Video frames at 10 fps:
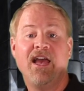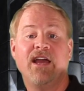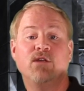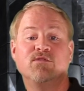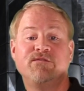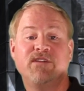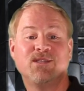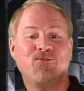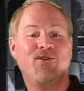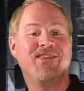and it was
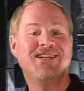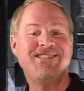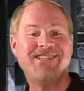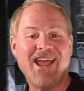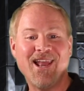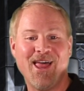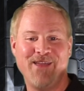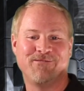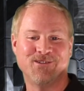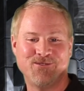visible in the
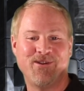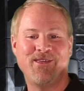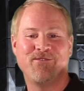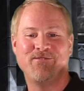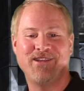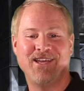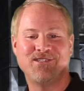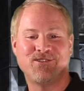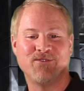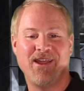daylight for 23
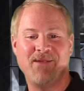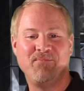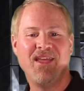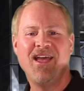days straight.